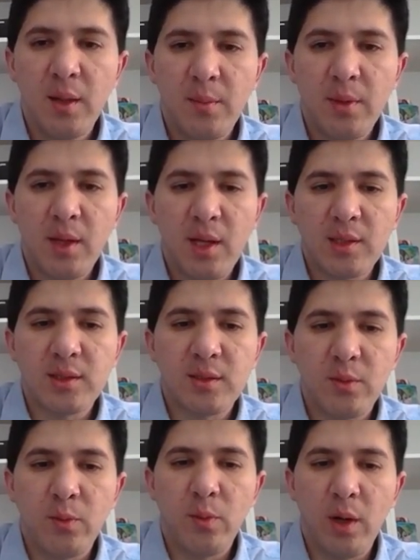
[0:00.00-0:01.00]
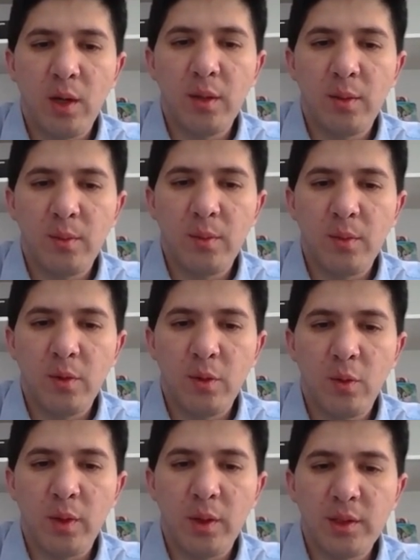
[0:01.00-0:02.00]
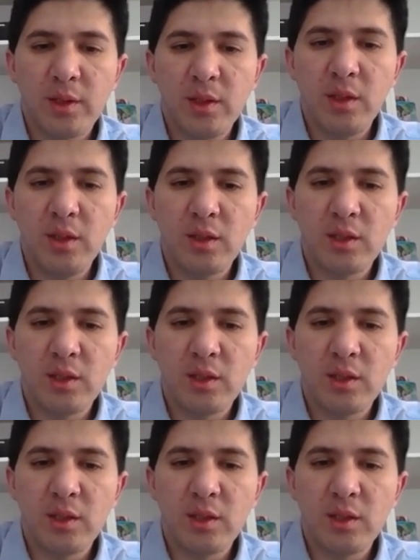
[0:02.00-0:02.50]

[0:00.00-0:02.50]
plus 1/2